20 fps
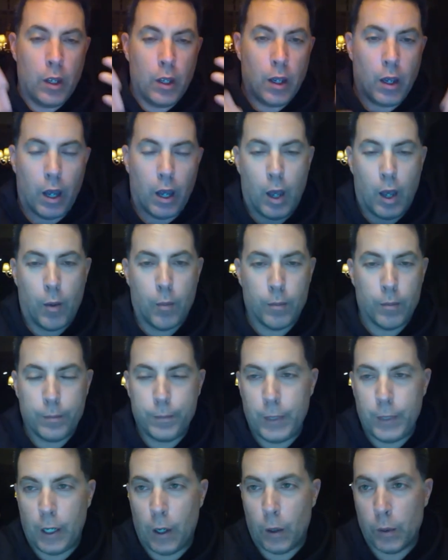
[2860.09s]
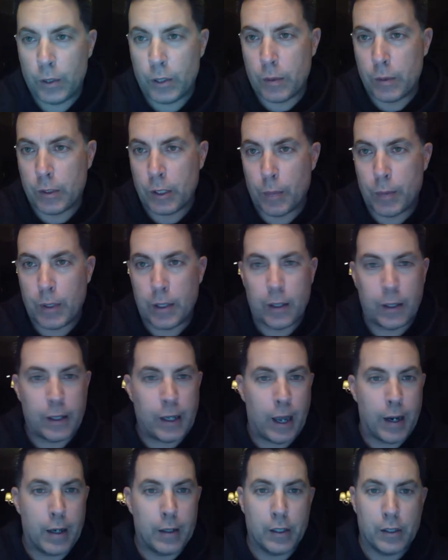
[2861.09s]
um, you know, something to
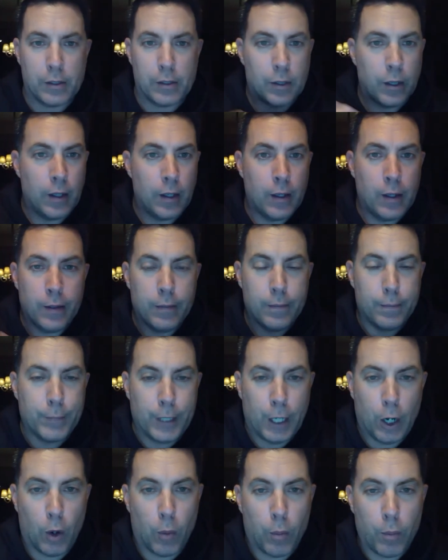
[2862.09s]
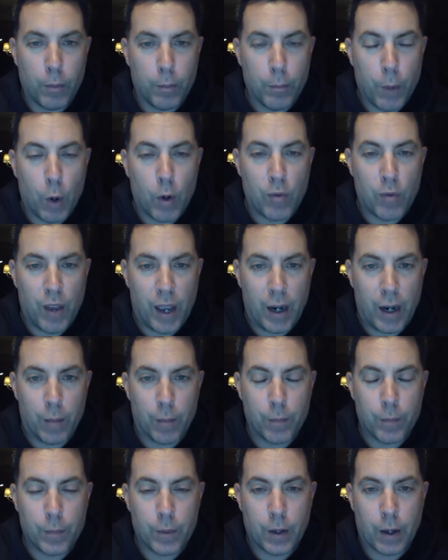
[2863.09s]
kind of just you know motivate
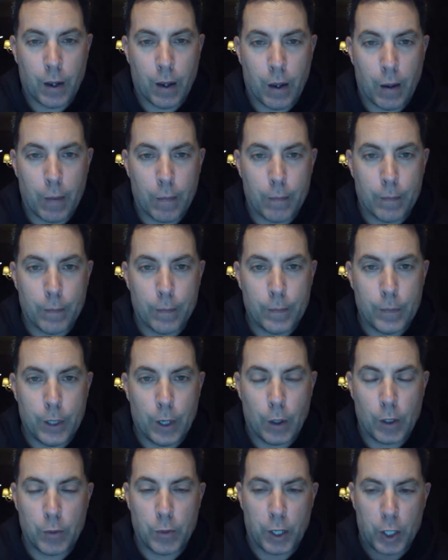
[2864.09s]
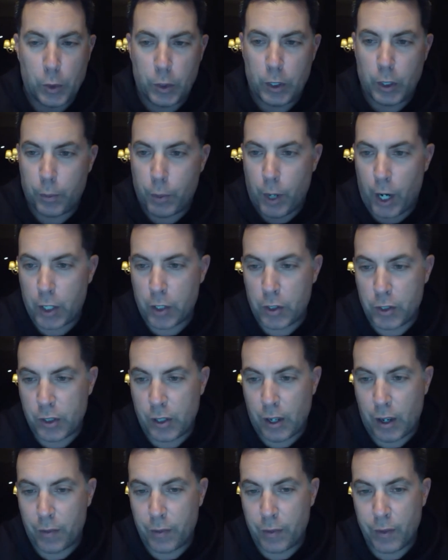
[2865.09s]
them, um, you know, especially with the pressure
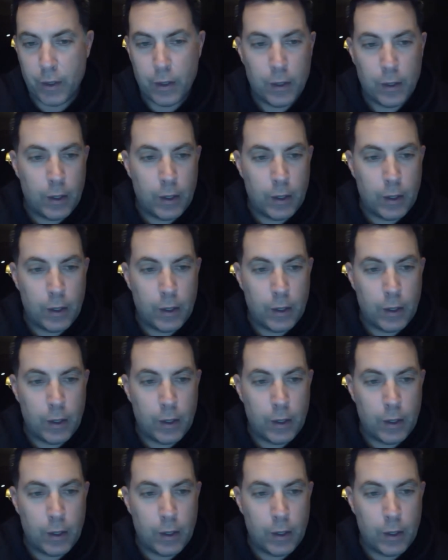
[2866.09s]
stuff.